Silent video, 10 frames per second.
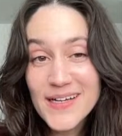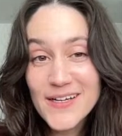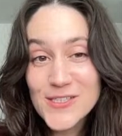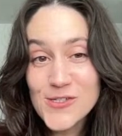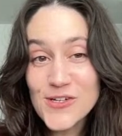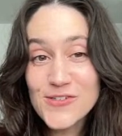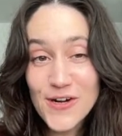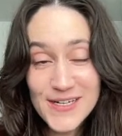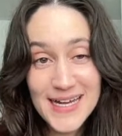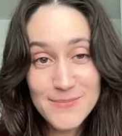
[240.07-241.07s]
characters are
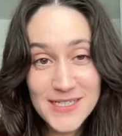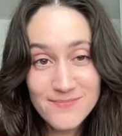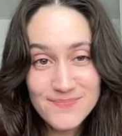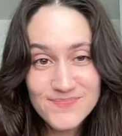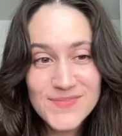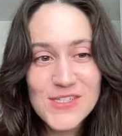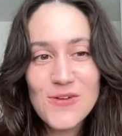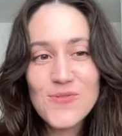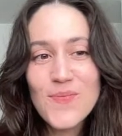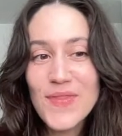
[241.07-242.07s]
dark adapted,
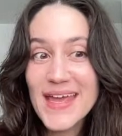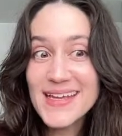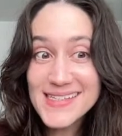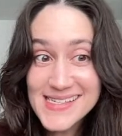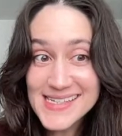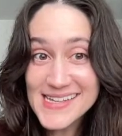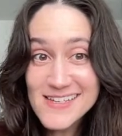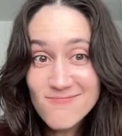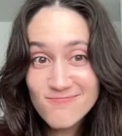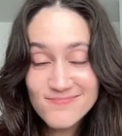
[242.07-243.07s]
so they can
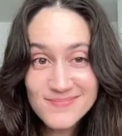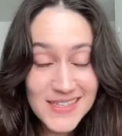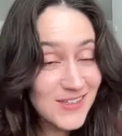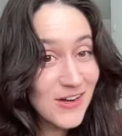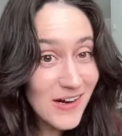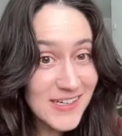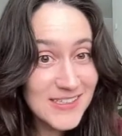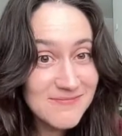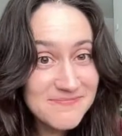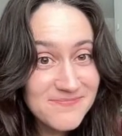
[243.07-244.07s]
see in the dark,
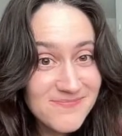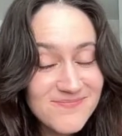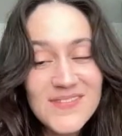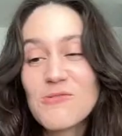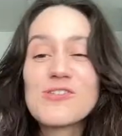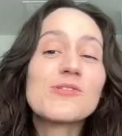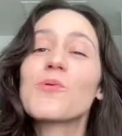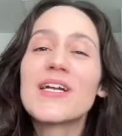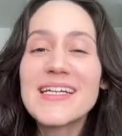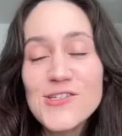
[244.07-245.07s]
which is
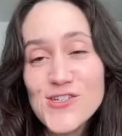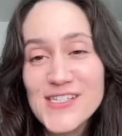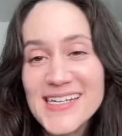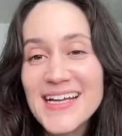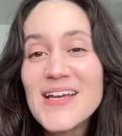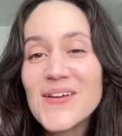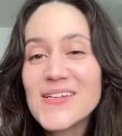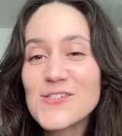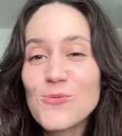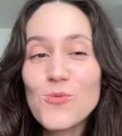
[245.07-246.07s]
pretty interesting.
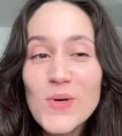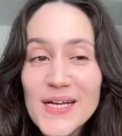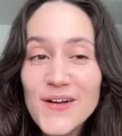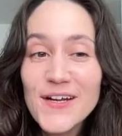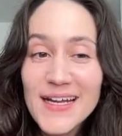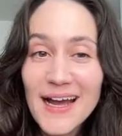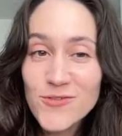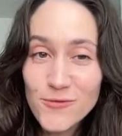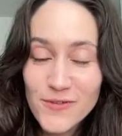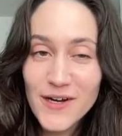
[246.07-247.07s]
So we're going to have
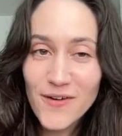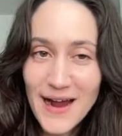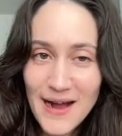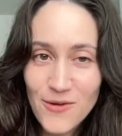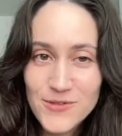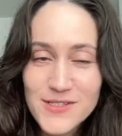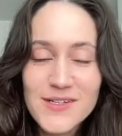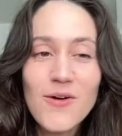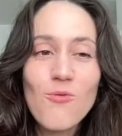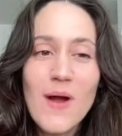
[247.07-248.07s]
to figure out
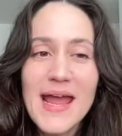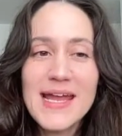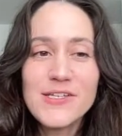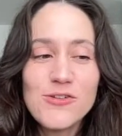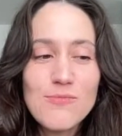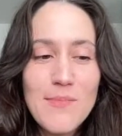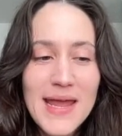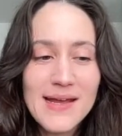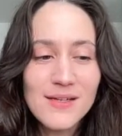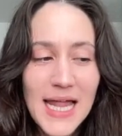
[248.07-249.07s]
a way to
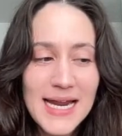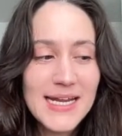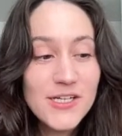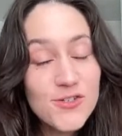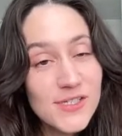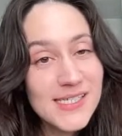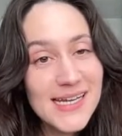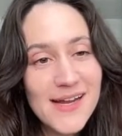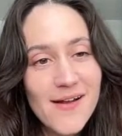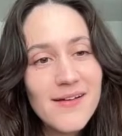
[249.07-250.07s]
make light
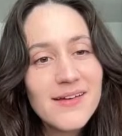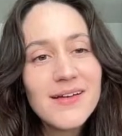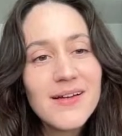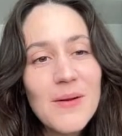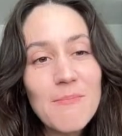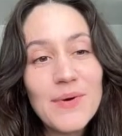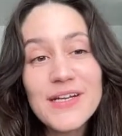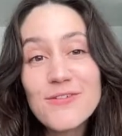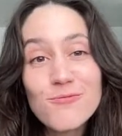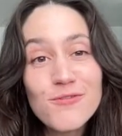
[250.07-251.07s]
interesting, but
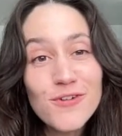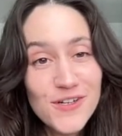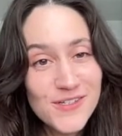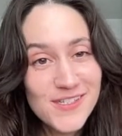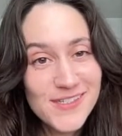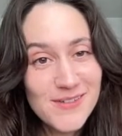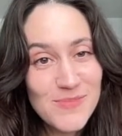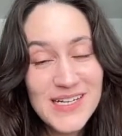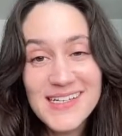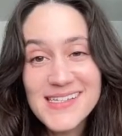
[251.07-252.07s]
in reverse,
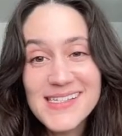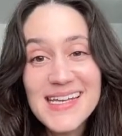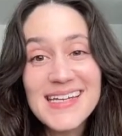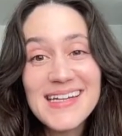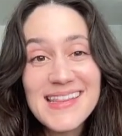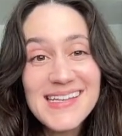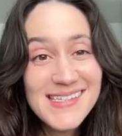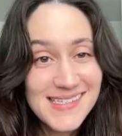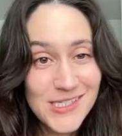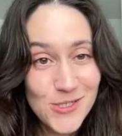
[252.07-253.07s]
because in this
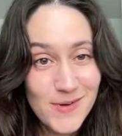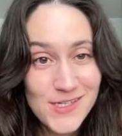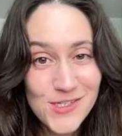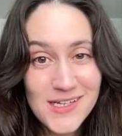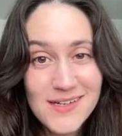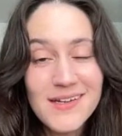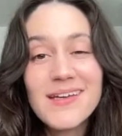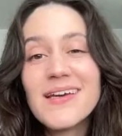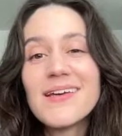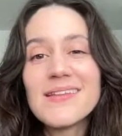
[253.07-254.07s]
situation,
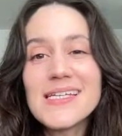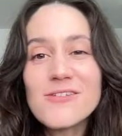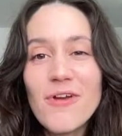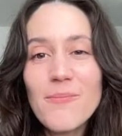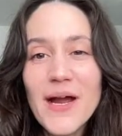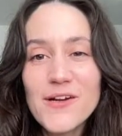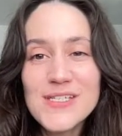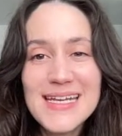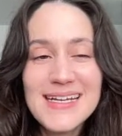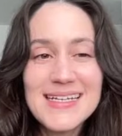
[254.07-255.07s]
these vampires
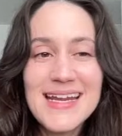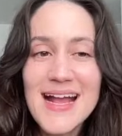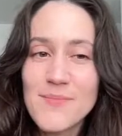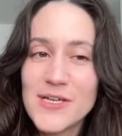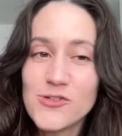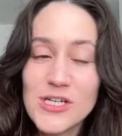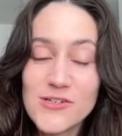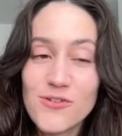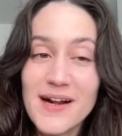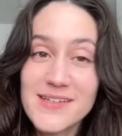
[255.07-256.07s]
take damage in
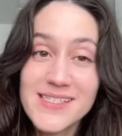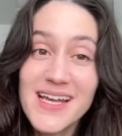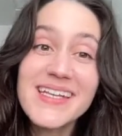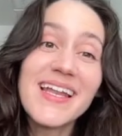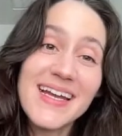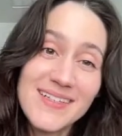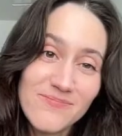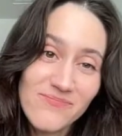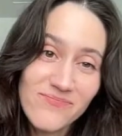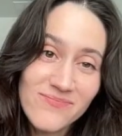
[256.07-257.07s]
direct sunlight.
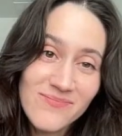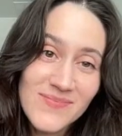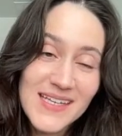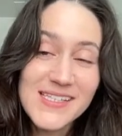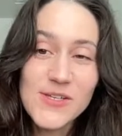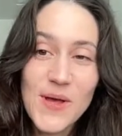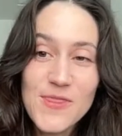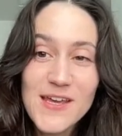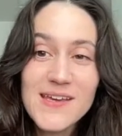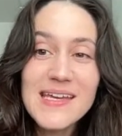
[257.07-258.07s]
And so I
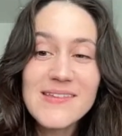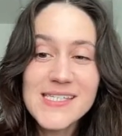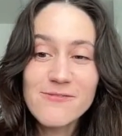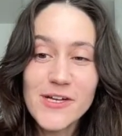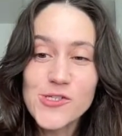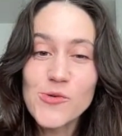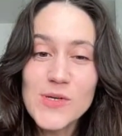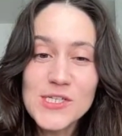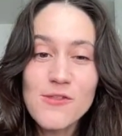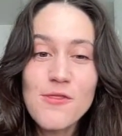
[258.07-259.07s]
think in this adventure, we
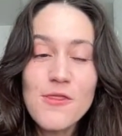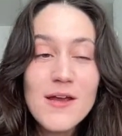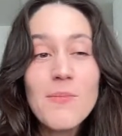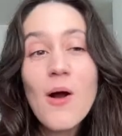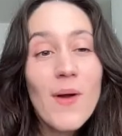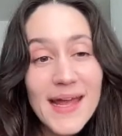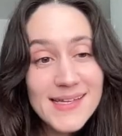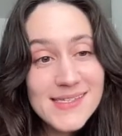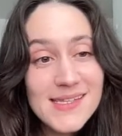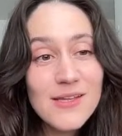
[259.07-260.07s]
should think about
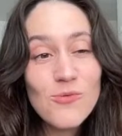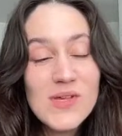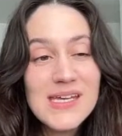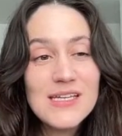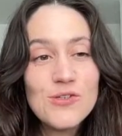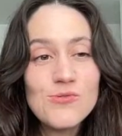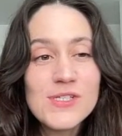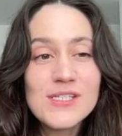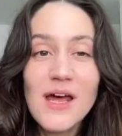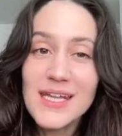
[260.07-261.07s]
ways that we can use
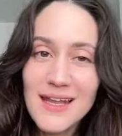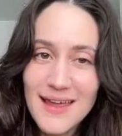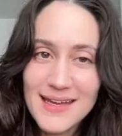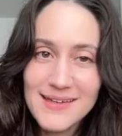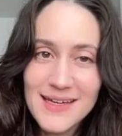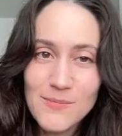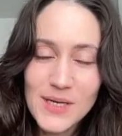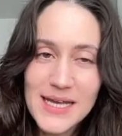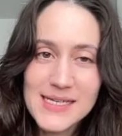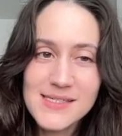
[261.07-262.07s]
sunlight in
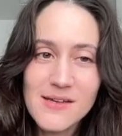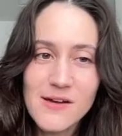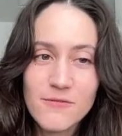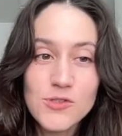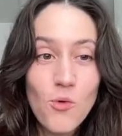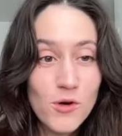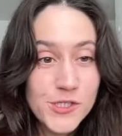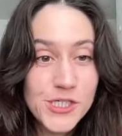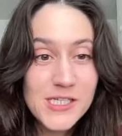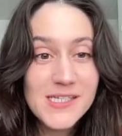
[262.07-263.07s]
place of
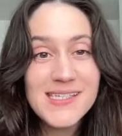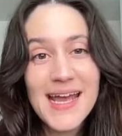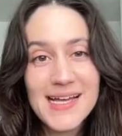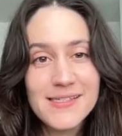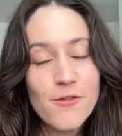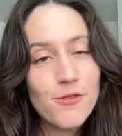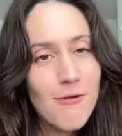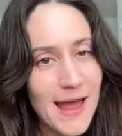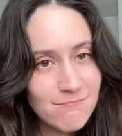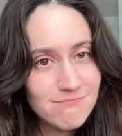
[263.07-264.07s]
torches as a
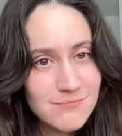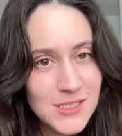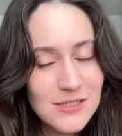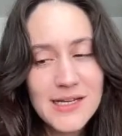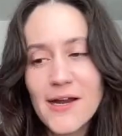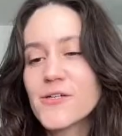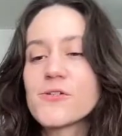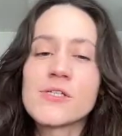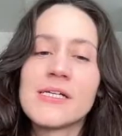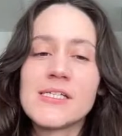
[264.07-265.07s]
threat to the
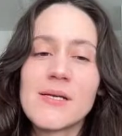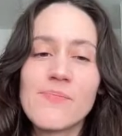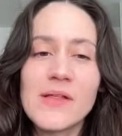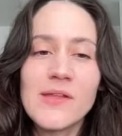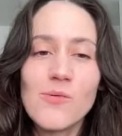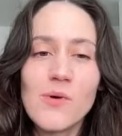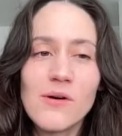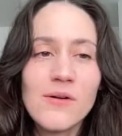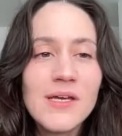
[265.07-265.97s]
characters and as something that will